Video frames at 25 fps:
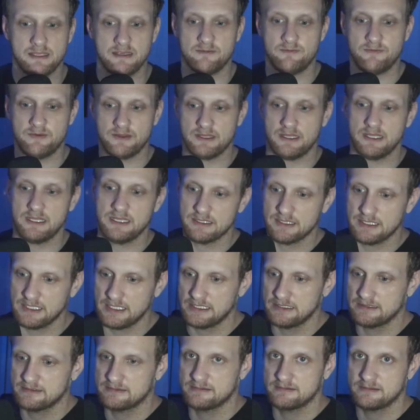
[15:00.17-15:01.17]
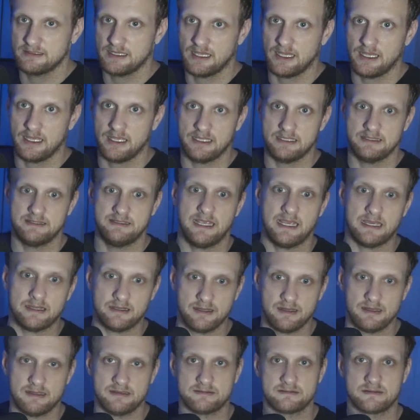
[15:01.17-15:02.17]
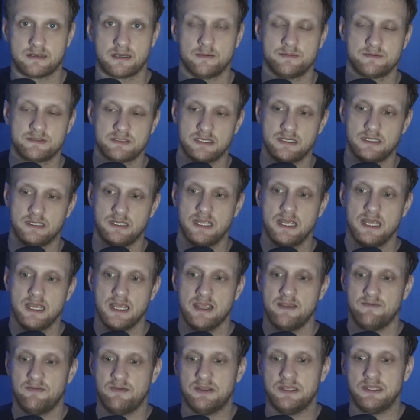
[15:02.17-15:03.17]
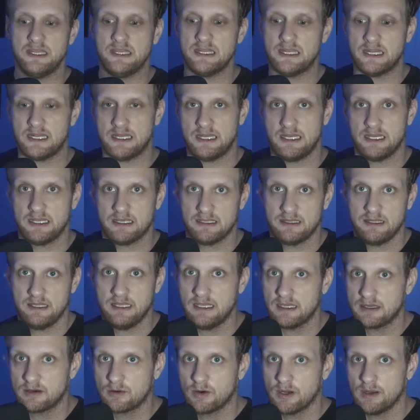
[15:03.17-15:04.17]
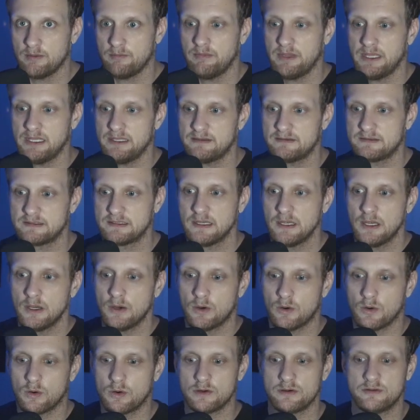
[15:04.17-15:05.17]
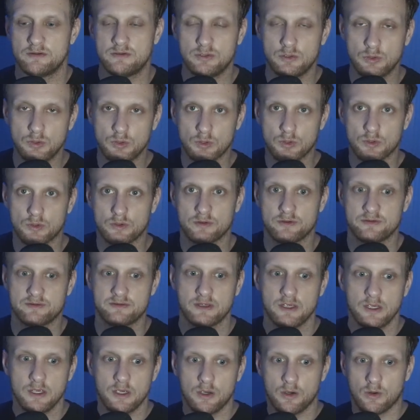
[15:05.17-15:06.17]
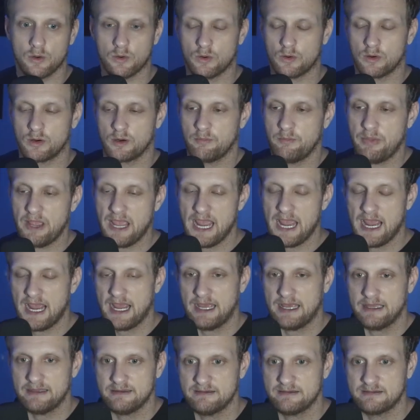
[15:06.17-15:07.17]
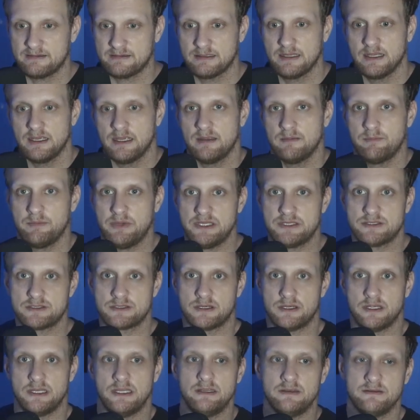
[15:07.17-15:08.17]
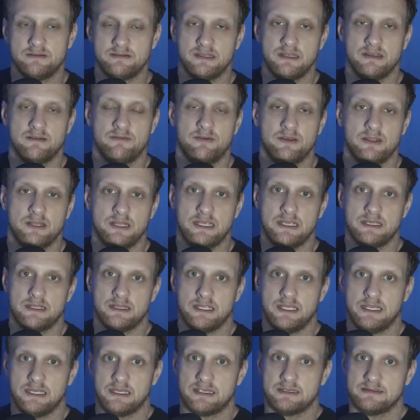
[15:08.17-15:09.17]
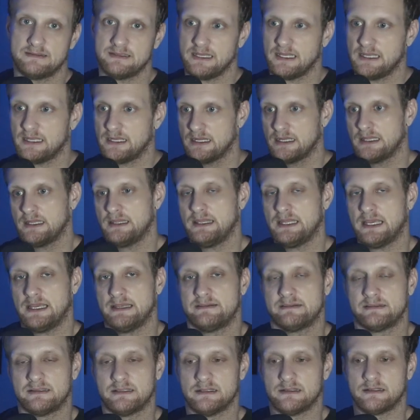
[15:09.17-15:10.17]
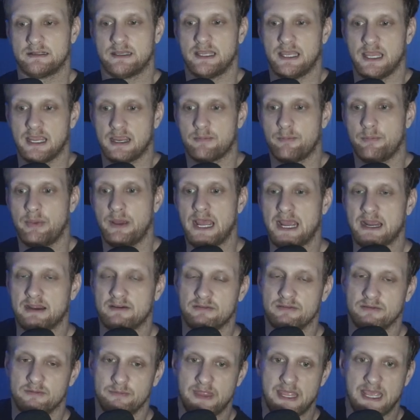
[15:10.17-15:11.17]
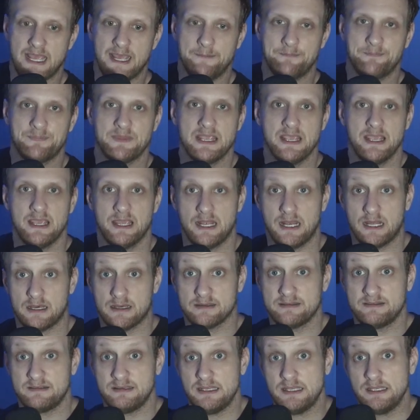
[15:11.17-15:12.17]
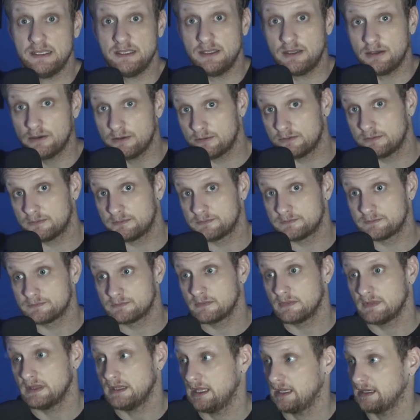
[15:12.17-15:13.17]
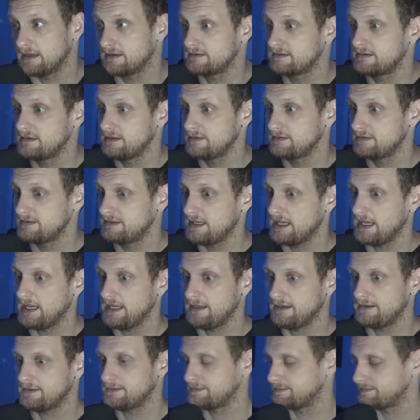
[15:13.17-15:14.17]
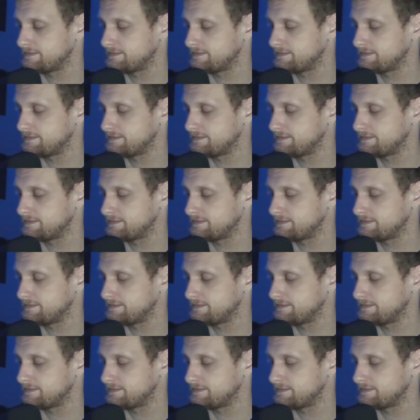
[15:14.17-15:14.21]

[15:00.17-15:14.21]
the affiliate links down in the description. If you need any of the equipment or tools or pads, be sure to use the affiliate link because I get a nice little kickback from that. And I'll see you next Tuesday.